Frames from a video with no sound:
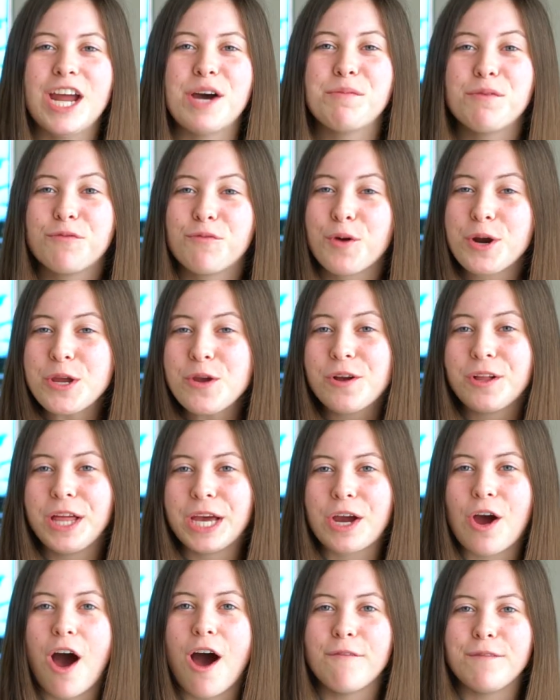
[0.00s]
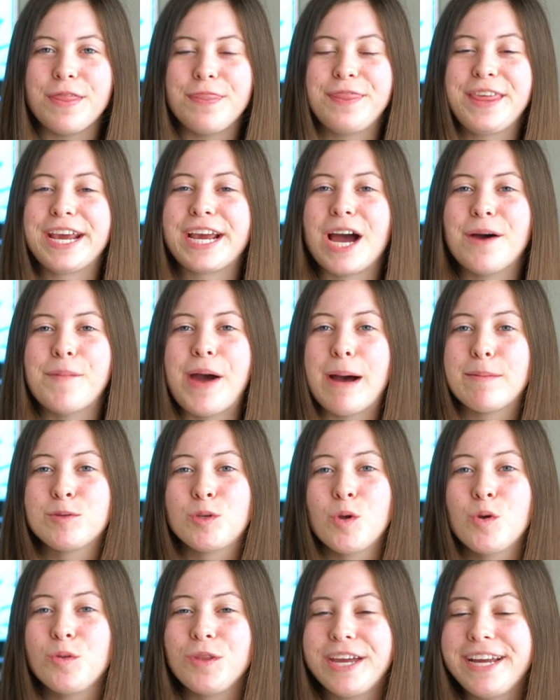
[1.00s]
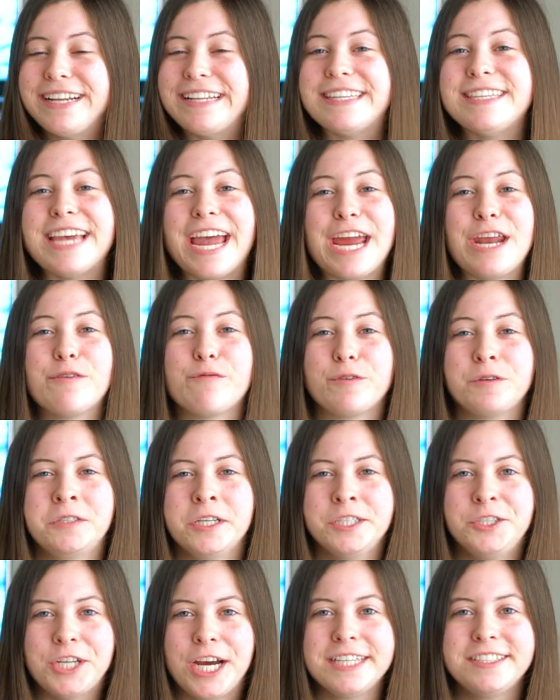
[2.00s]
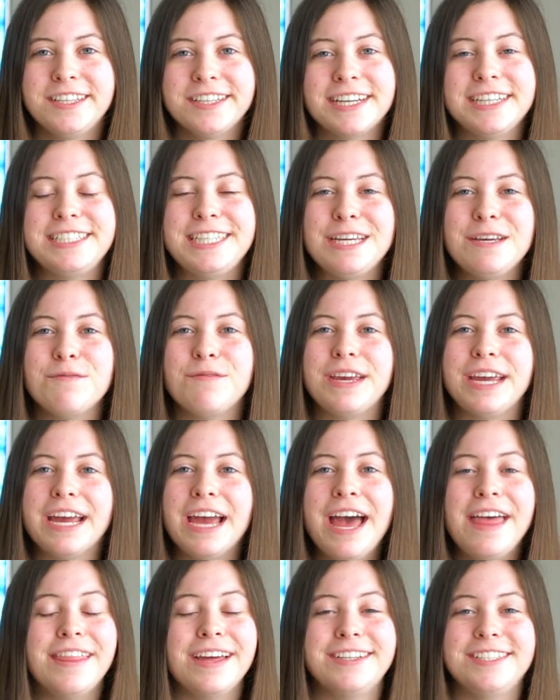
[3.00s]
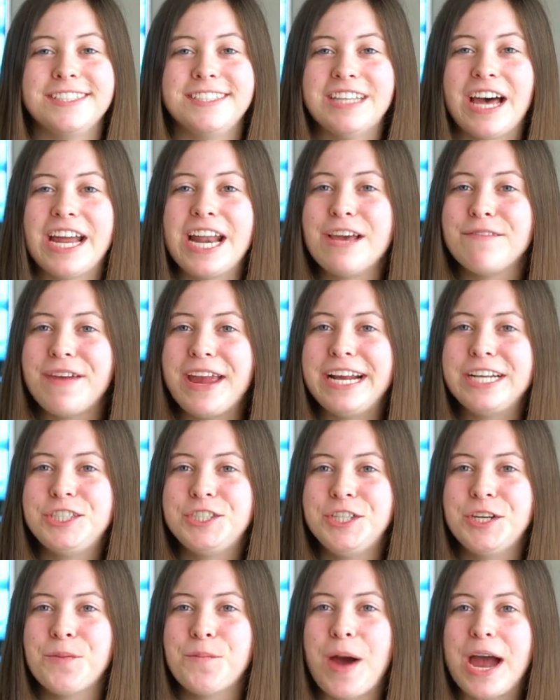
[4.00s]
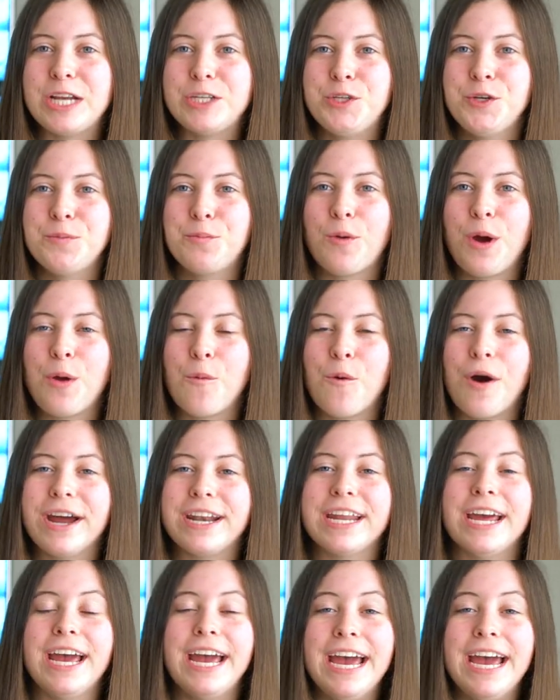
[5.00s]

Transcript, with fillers: Now before you click off and think I'm absolutely insane for suggesting a TV that does not have HDMI 2.1,